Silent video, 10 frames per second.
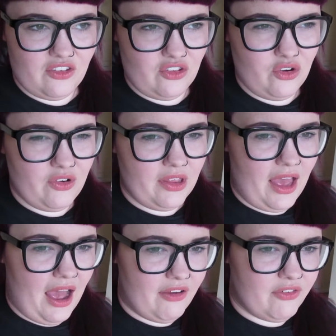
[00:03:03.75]
because I don't really
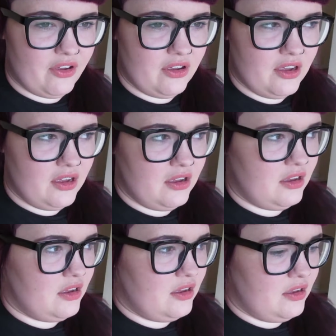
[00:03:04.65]
have
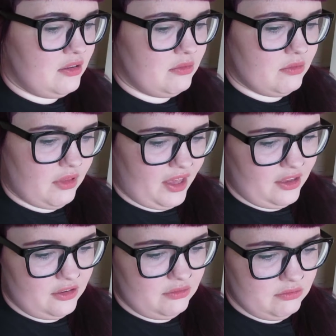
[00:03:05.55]

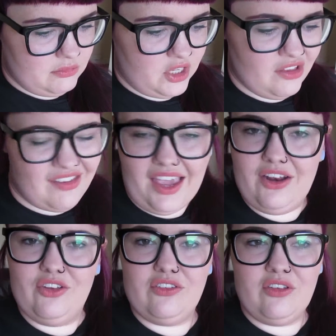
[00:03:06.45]
like
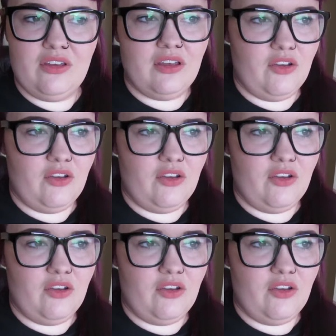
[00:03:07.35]
containers.